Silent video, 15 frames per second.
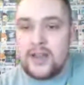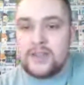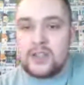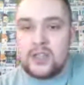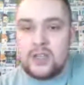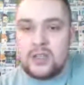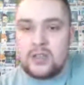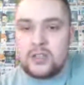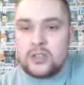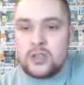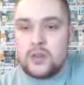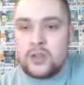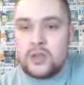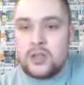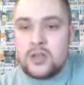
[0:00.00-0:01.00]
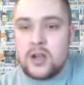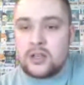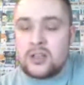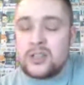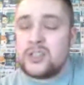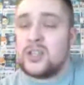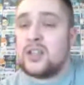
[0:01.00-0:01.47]
I've seen the show The Good
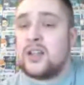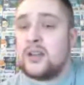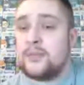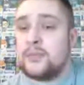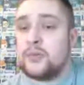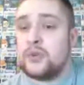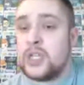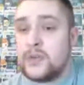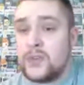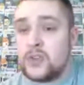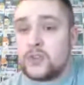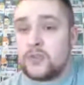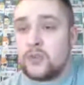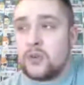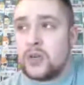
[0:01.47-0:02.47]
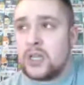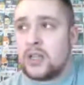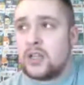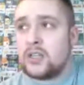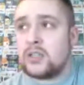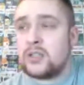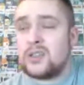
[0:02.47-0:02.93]
Doctor. I see a lot of previews for it, a
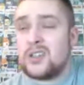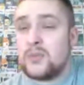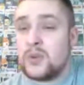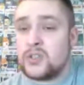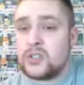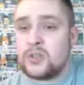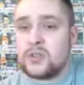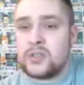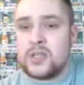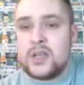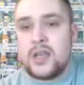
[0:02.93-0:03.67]
lot of commercials.